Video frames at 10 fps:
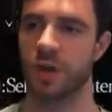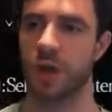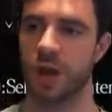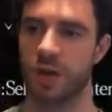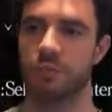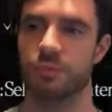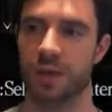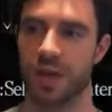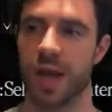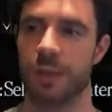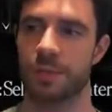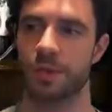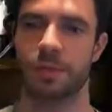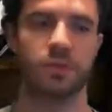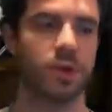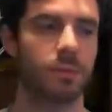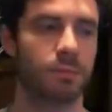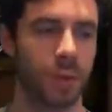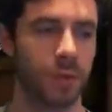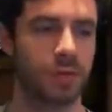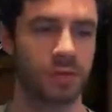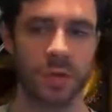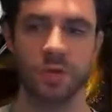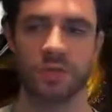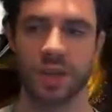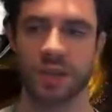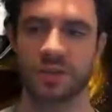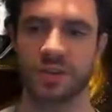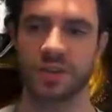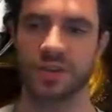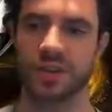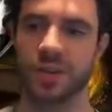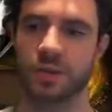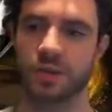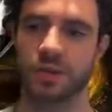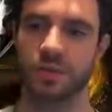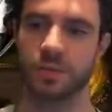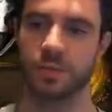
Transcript: I'm pretty happy. We've done both of those things that I set out to do.